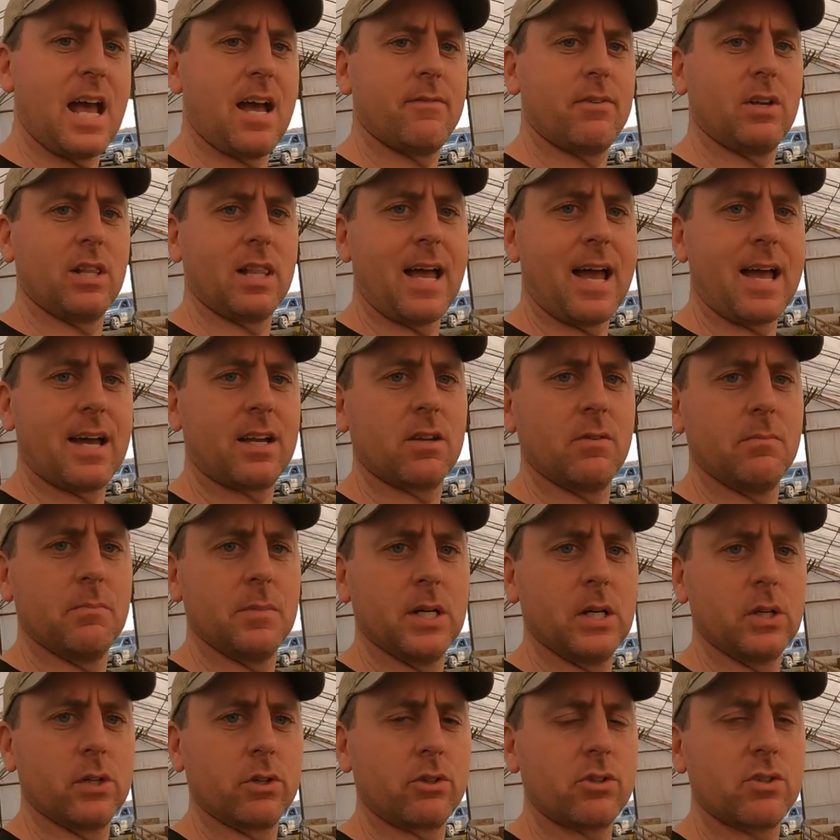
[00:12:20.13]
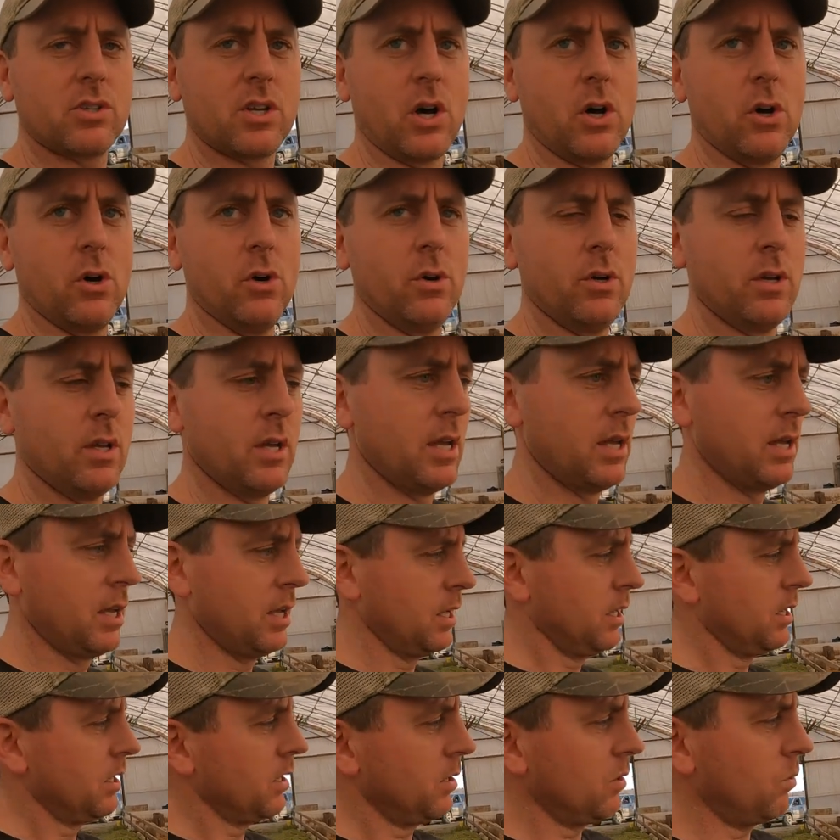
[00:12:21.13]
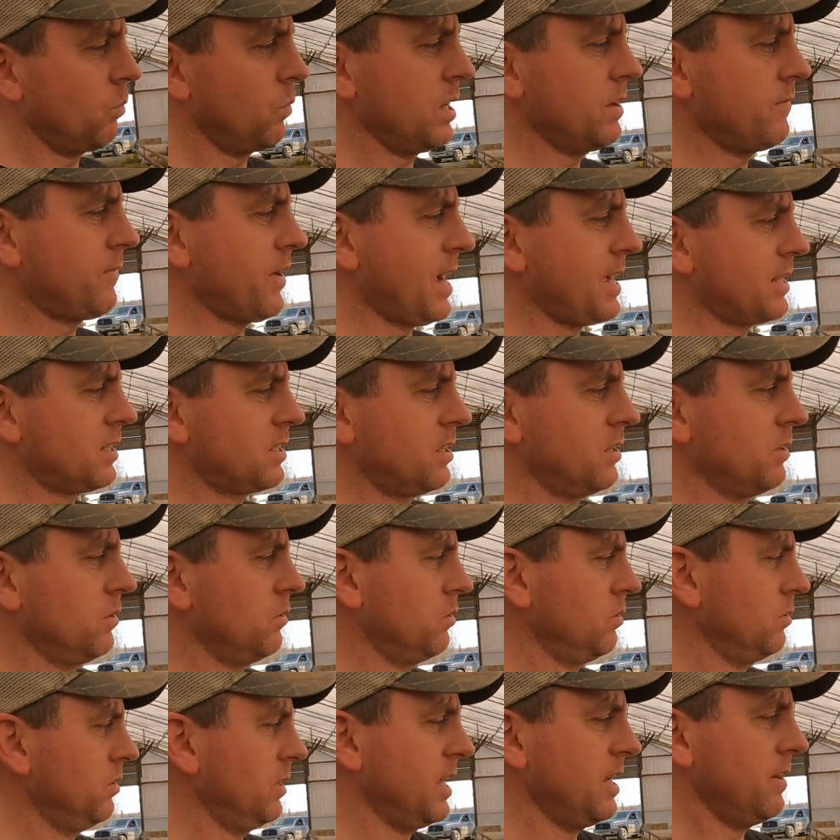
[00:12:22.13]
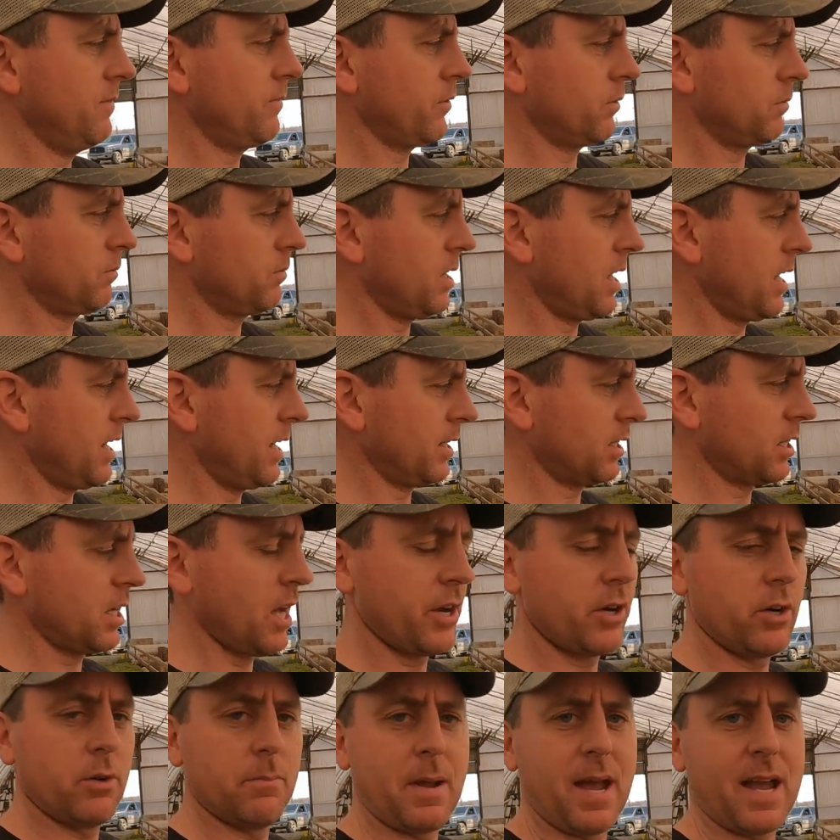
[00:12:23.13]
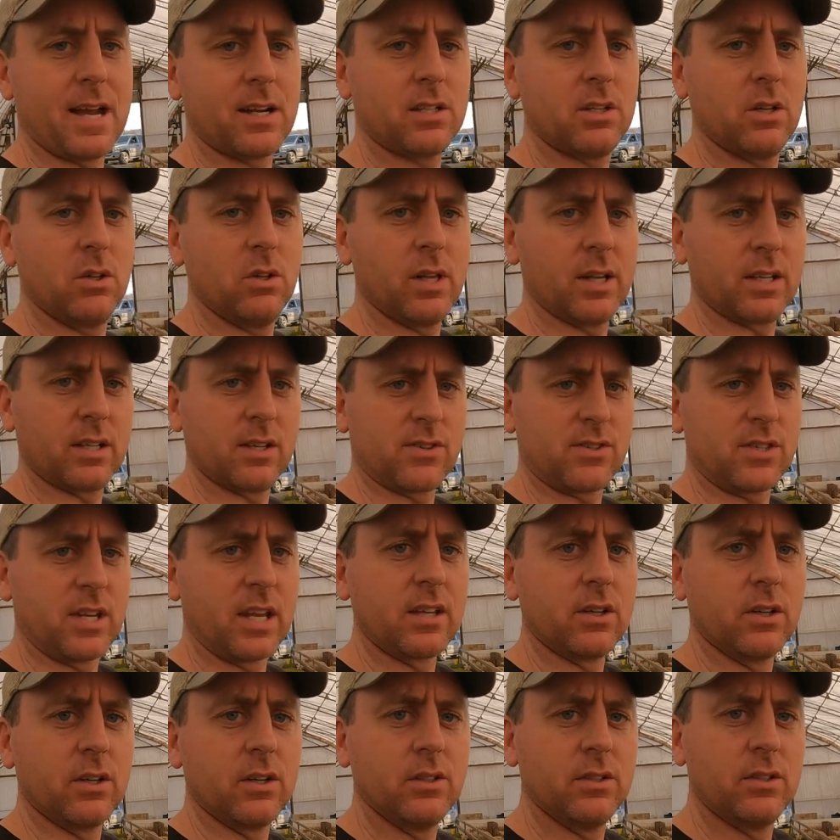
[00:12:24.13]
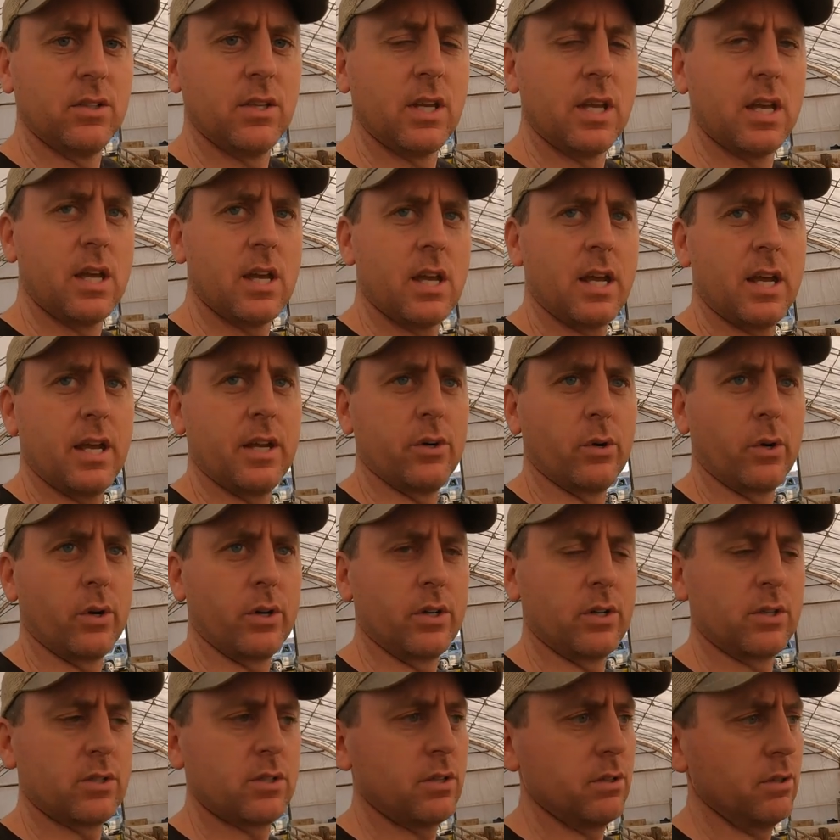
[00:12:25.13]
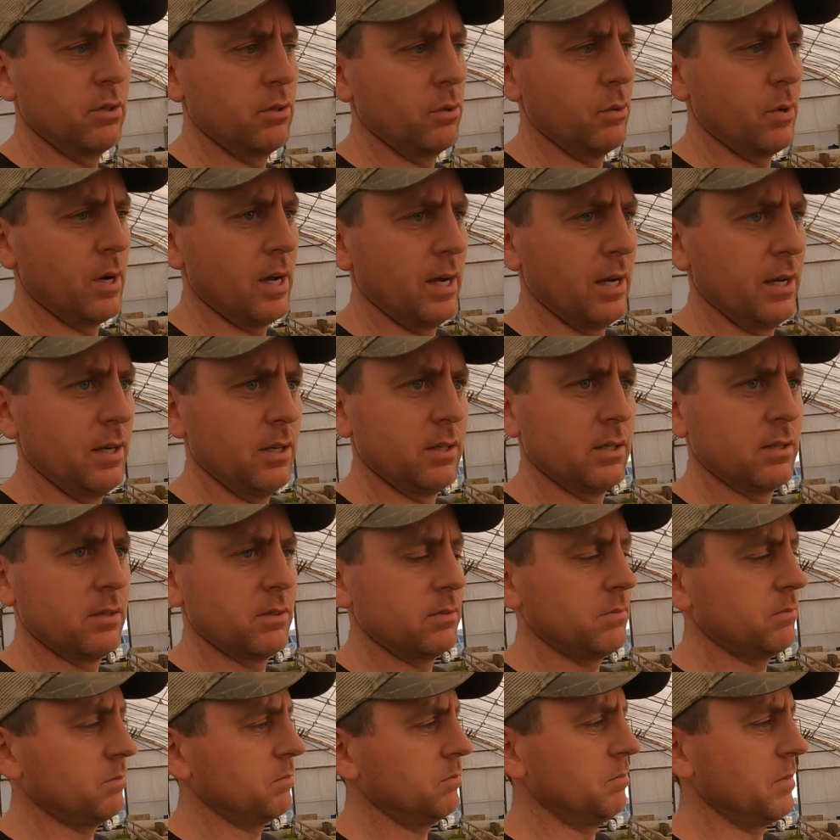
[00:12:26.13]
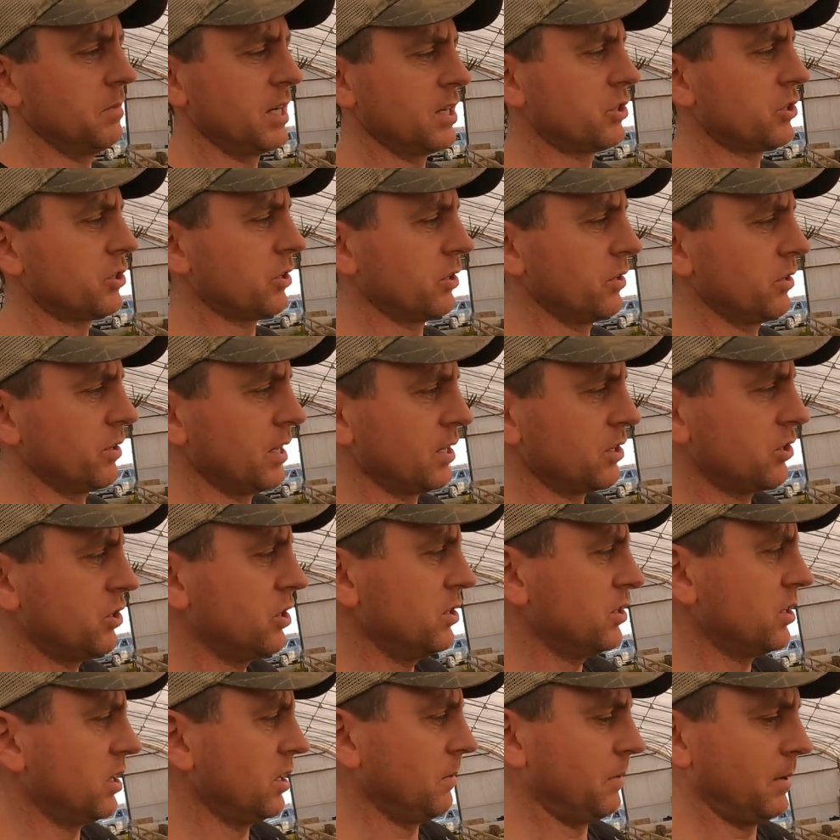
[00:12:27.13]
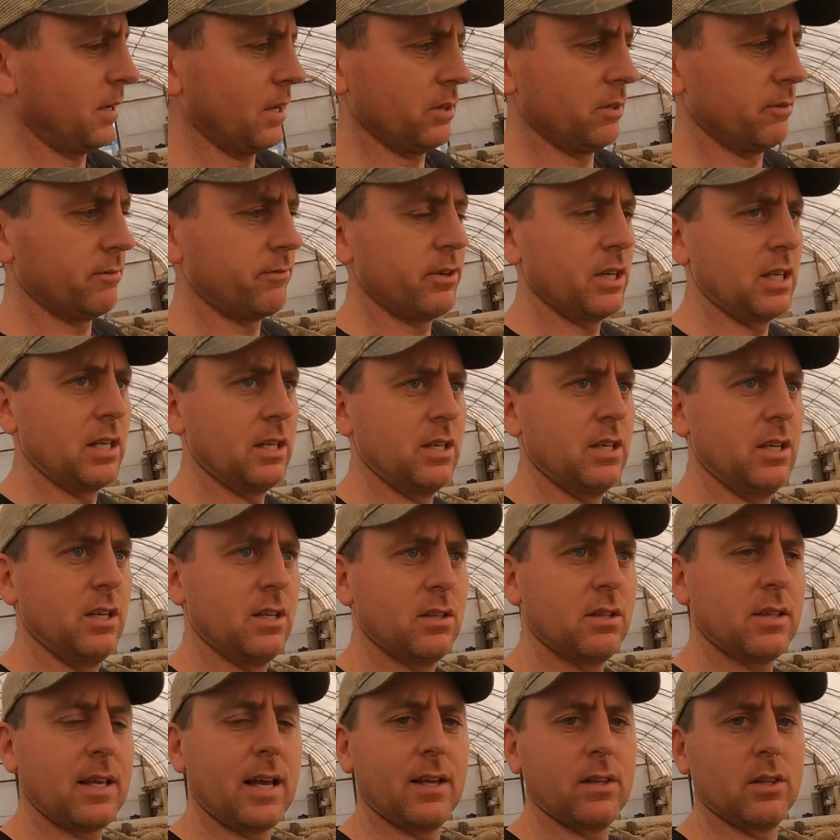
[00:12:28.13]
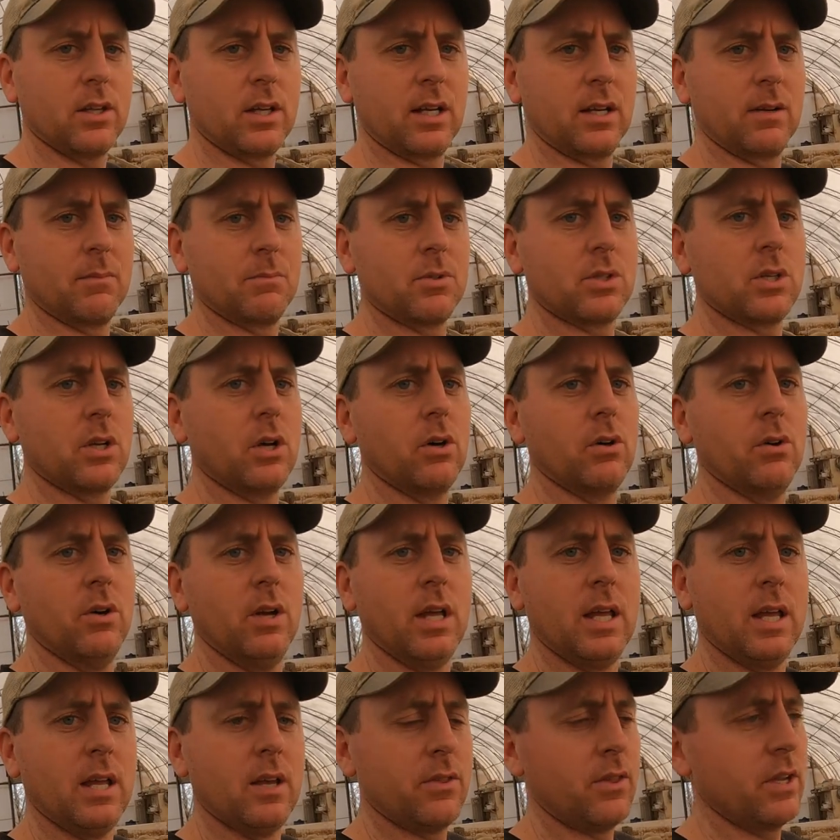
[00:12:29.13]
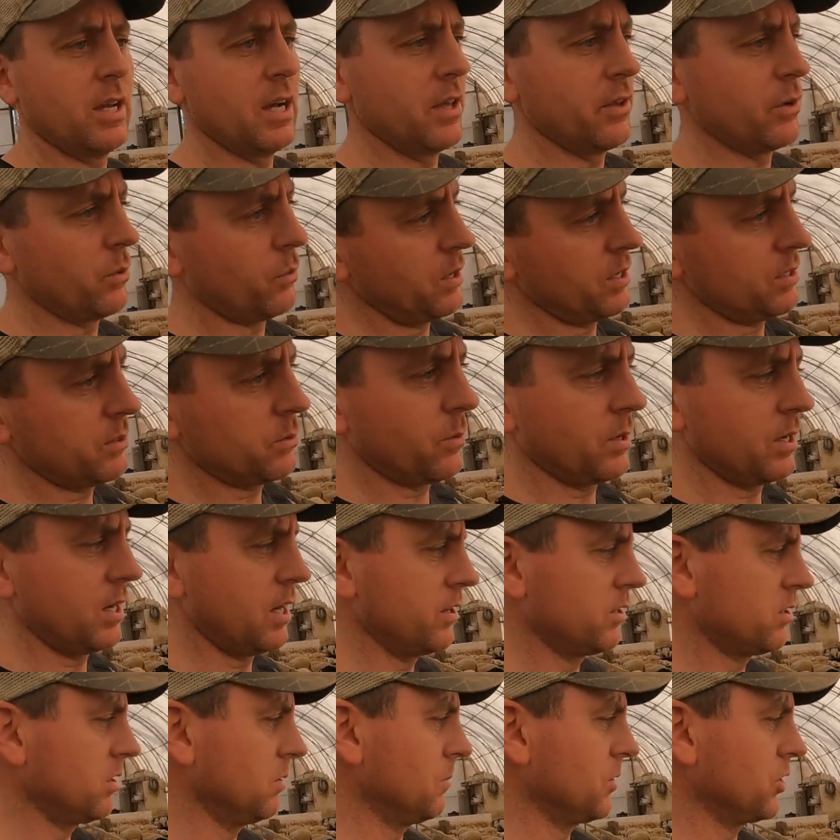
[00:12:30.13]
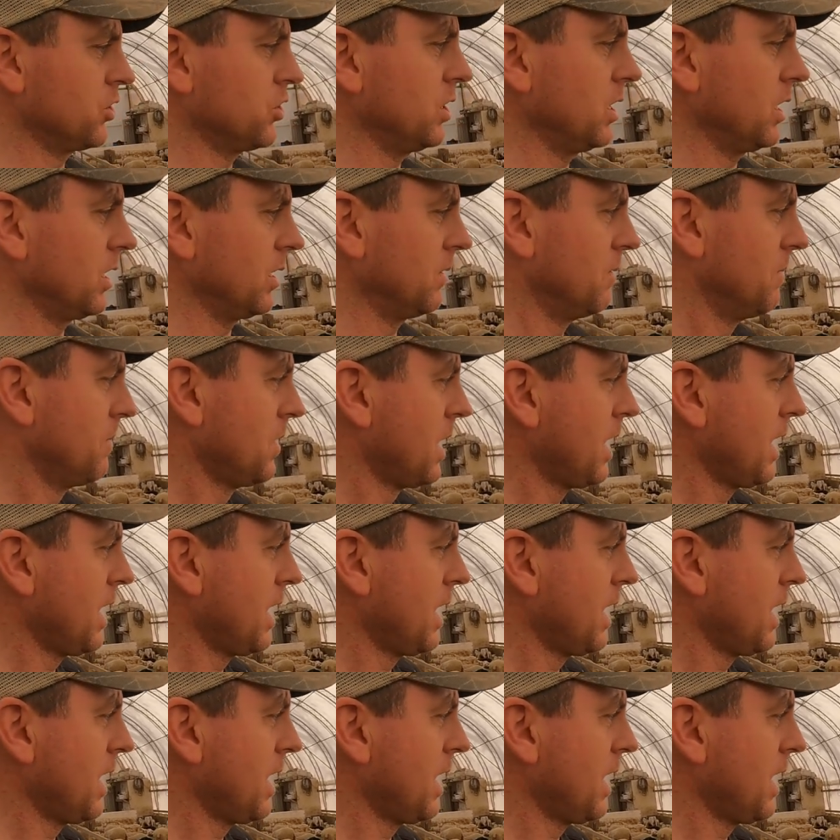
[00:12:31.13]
have a lack of milk. So we've had to leave, uh, cut her back to like a single in order to uh, make sure that she's gonna be able to feed that lamb. So the other ones went onto the machine.